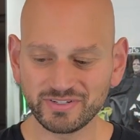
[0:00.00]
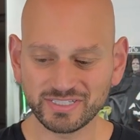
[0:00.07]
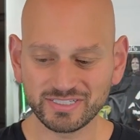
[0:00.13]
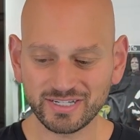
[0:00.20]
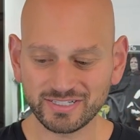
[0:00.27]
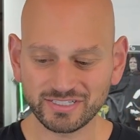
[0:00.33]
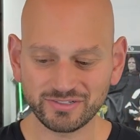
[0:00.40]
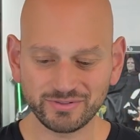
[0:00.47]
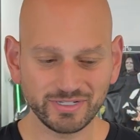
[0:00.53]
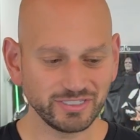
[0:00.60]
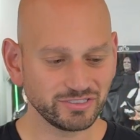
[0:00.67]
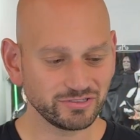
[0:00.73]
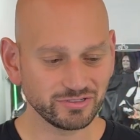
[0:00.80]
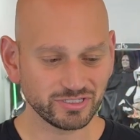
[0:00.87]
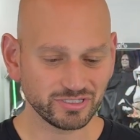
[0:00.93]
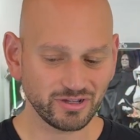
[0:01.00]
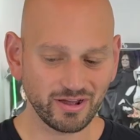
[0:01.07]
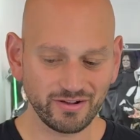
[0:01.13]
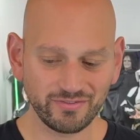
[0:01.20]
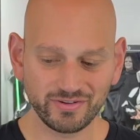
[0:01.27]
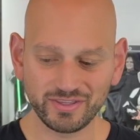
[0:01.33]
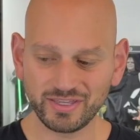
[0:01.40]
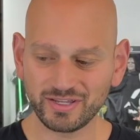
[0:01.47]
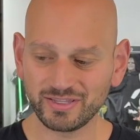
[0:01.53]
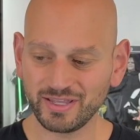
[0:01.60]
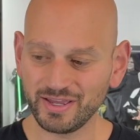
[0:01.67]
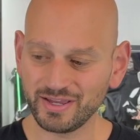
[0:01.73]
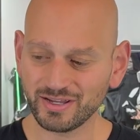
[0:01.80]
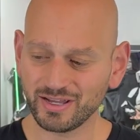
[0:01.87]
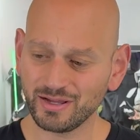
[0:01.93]
accessories, you saw everything
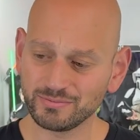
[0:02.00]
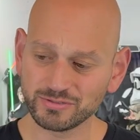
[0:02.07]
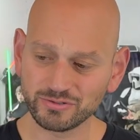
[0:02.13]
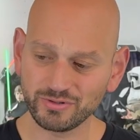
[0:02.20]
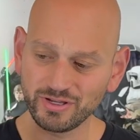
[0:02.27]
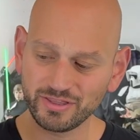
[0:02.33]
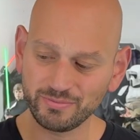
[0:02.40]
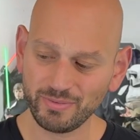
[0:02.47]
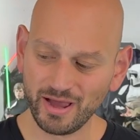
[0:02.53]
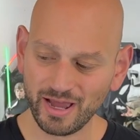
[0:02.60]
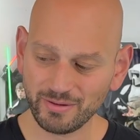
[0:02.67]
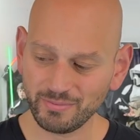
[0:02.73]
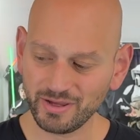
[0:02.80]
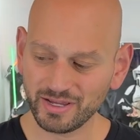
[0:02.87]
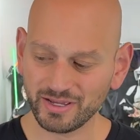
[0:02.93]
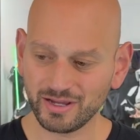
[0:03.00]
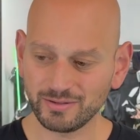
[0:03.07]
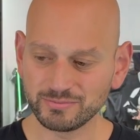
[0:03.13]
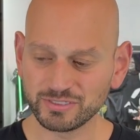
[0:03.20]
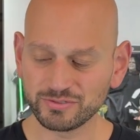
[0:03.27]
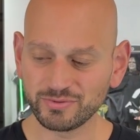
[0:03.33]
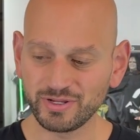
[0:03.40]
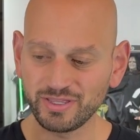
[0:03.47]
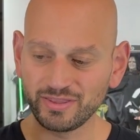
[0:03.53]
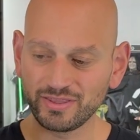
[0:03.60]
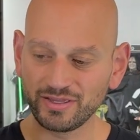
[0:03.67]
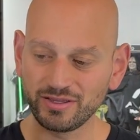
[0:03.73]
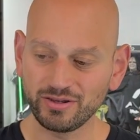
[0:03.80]
Leia comes with. Padme comes with,